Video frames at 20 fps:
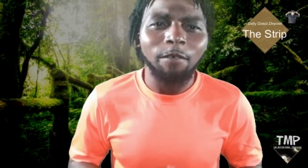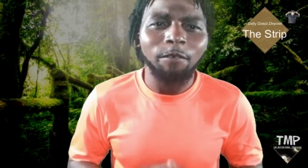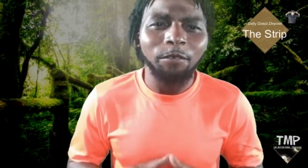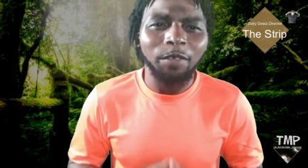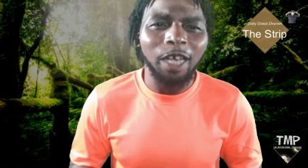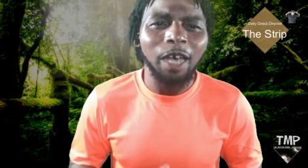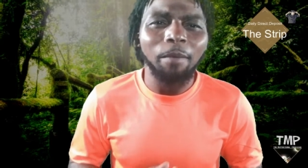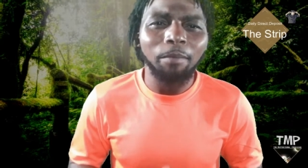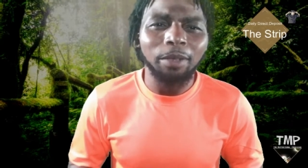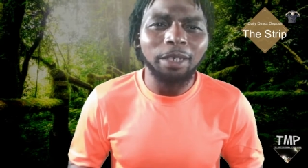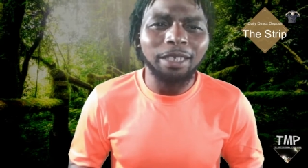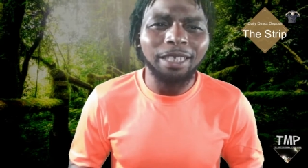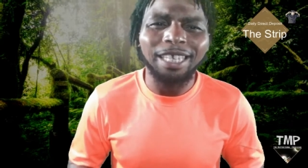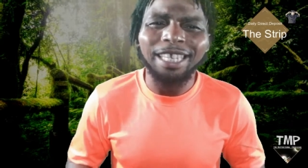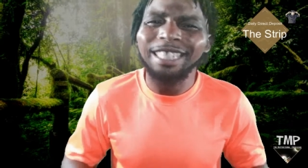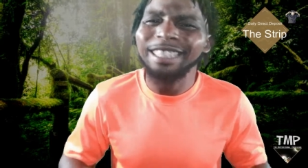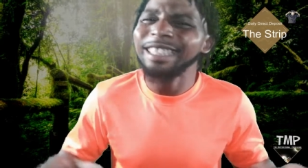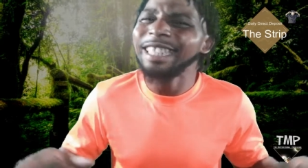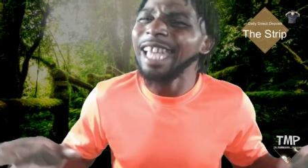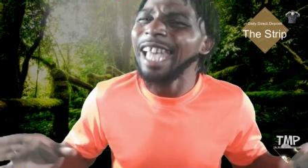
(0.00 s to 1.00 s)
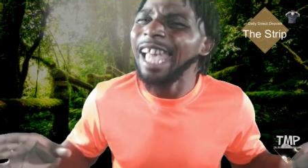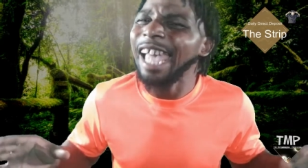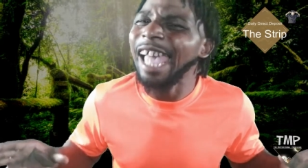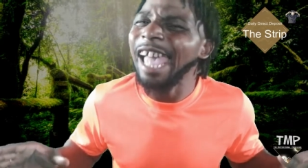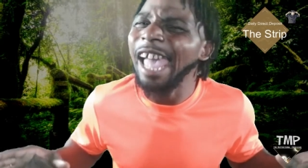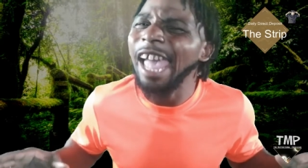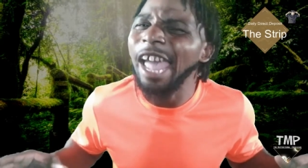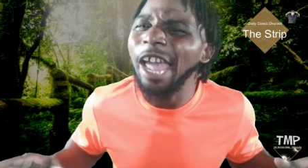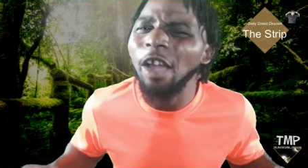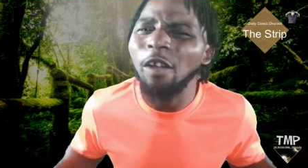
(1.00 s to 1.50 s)
Family is
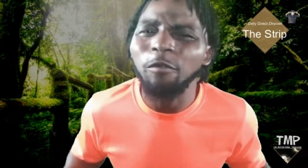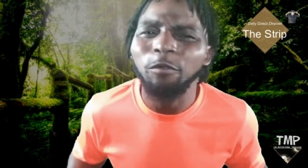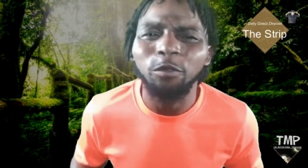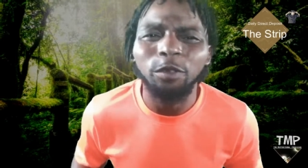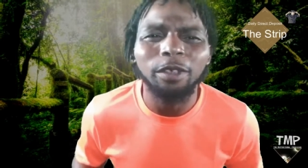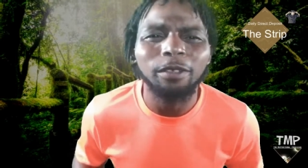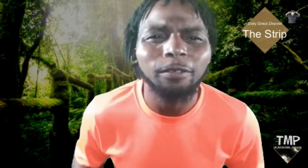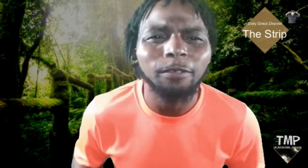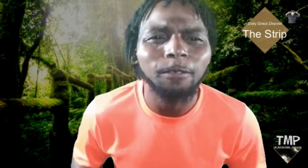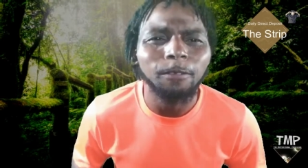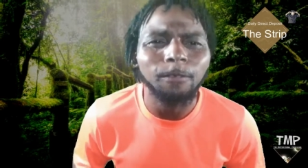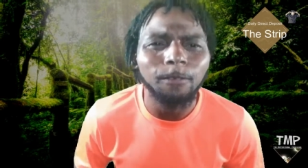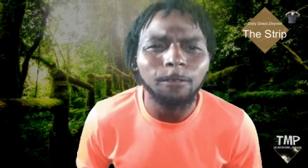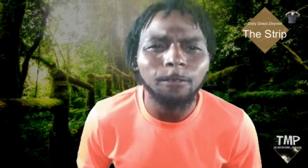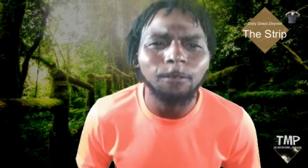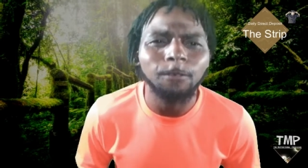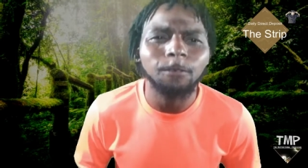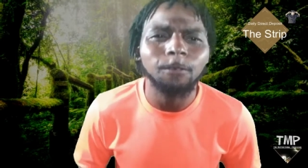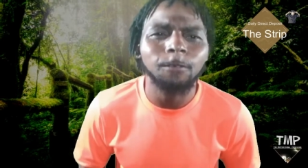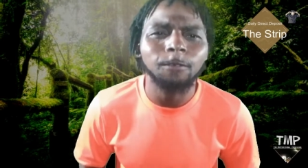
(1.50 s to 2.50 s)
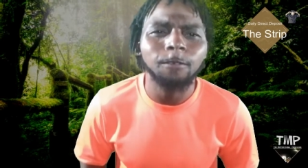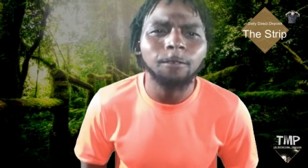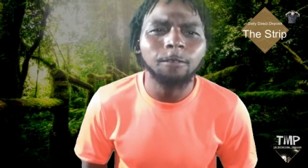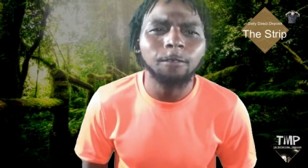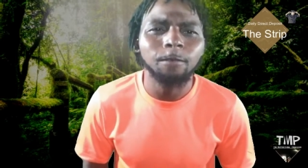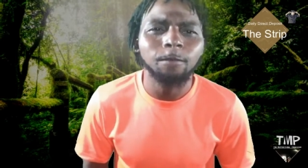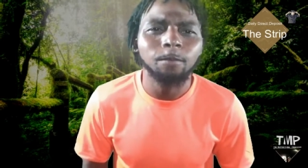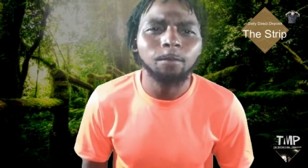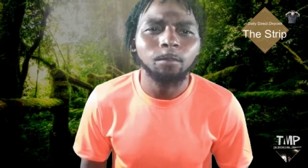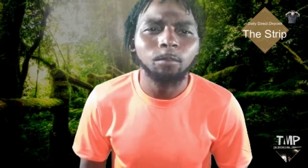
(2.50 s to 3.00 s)
everything.
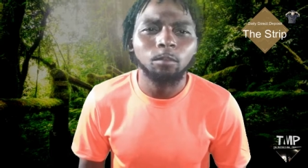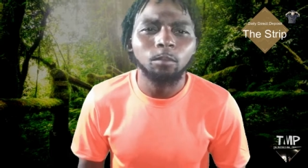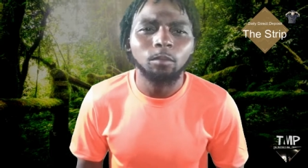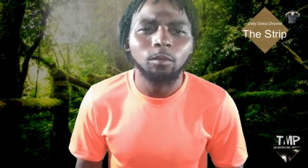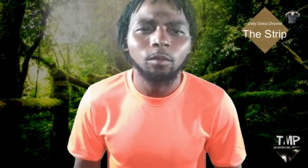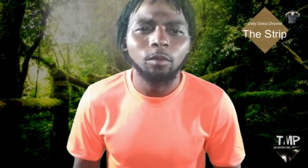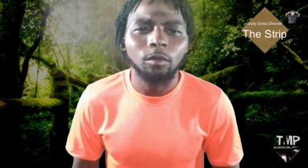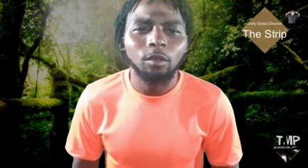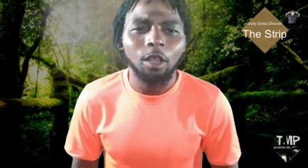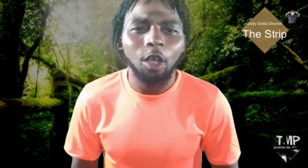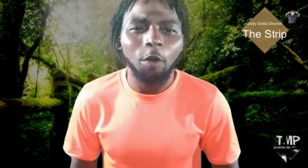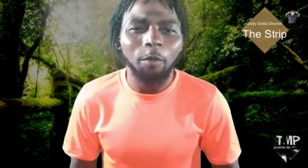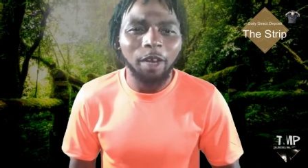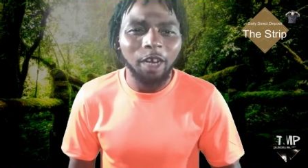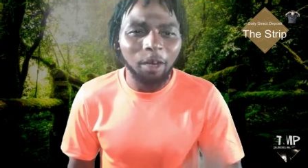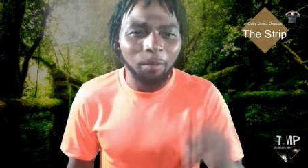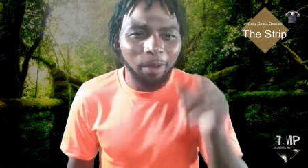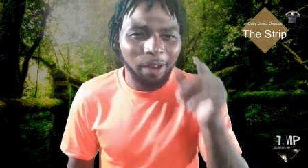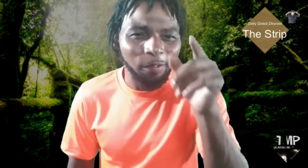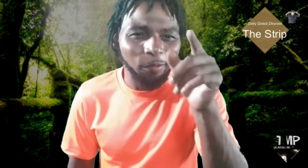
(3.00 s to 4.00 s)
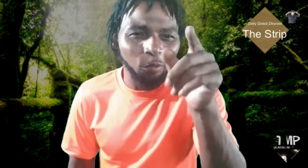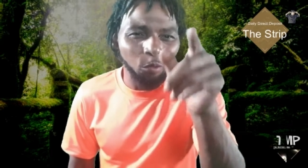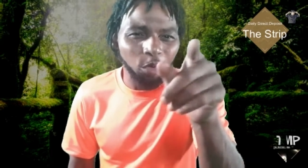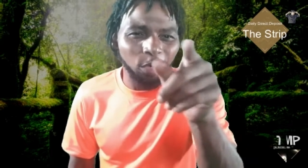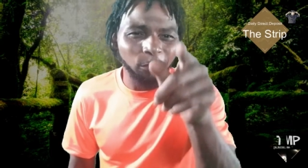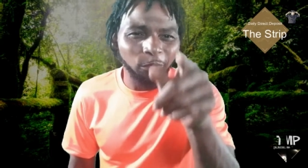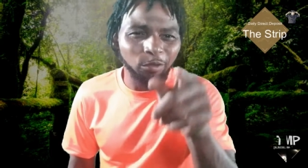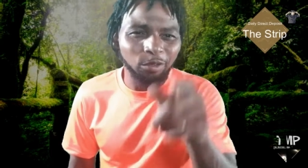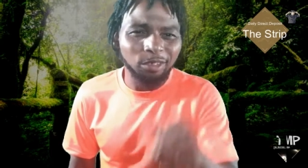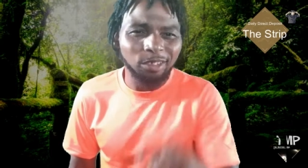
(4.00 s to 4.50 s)
Hope everybody have a
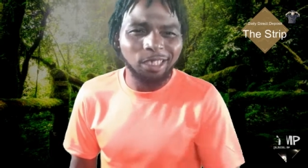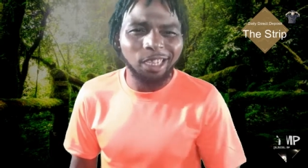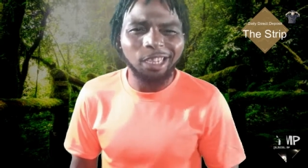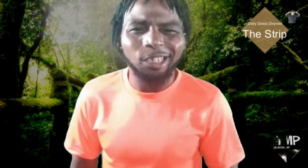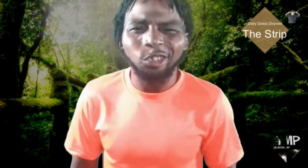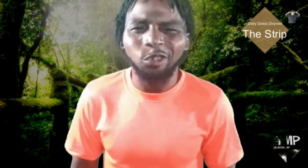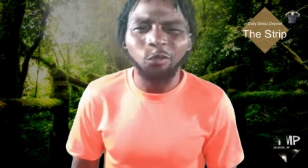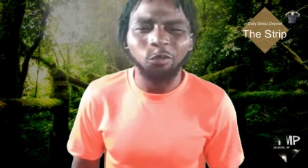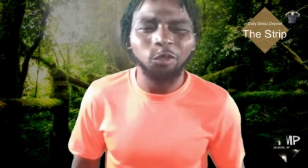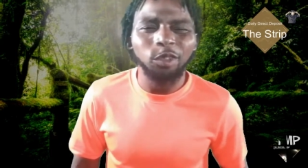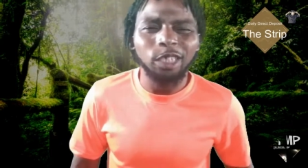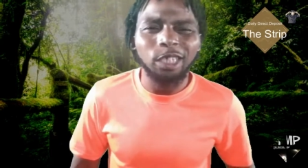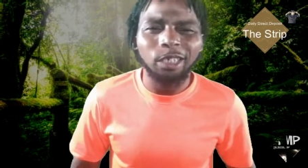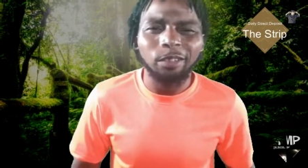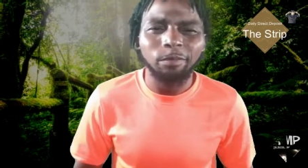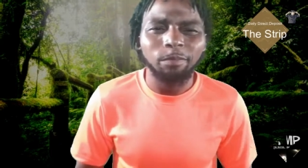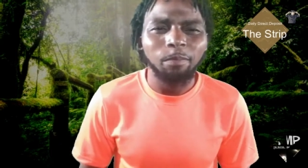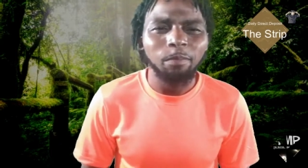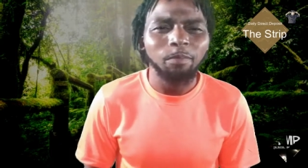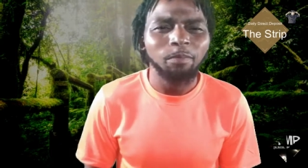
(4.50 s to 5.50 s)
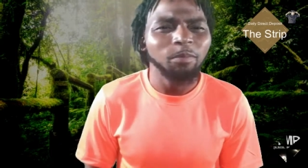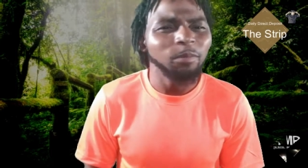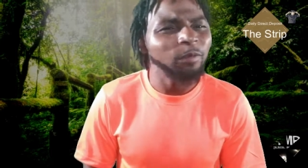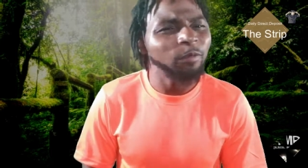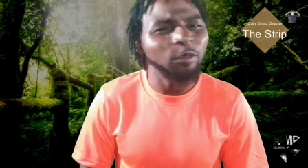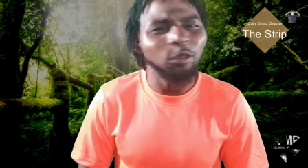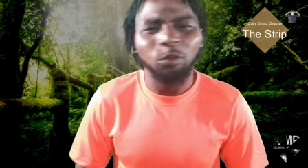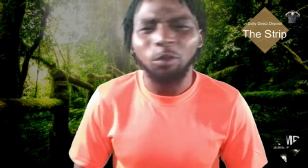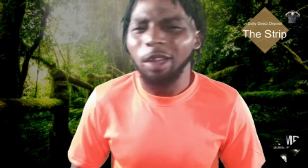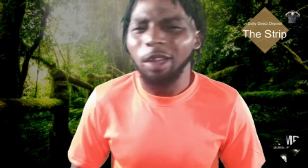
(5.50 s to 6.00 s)
wonderful day. Don't forget,
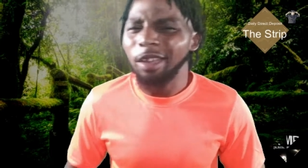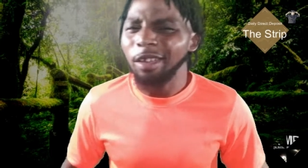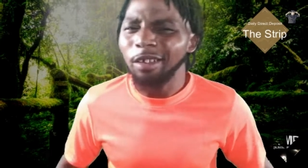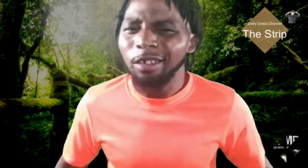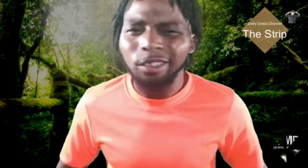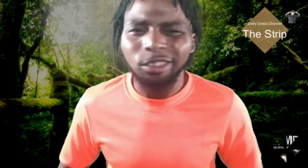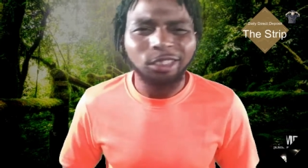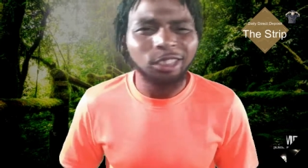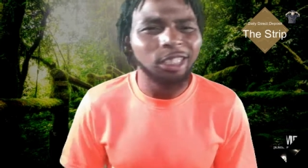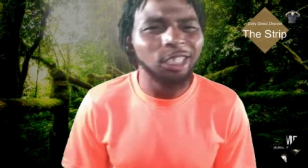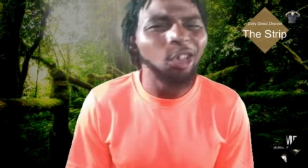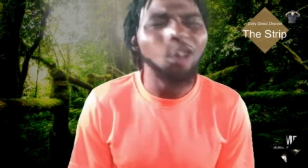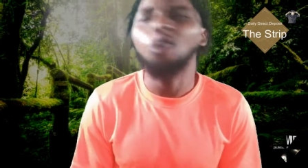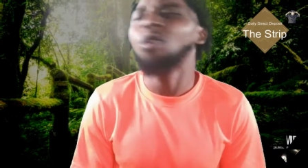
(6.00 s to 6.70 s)
you ain't hustling,